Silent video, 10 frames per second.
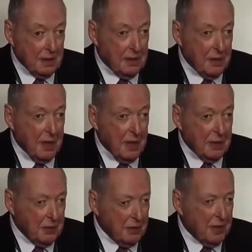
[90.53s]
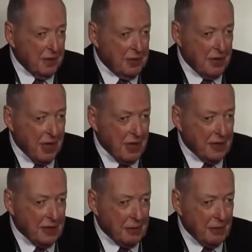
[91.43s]
This truly
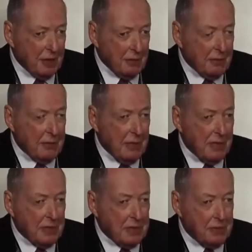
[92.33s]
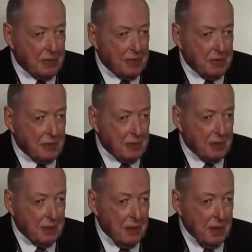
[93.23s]
changed the way that we manage patients with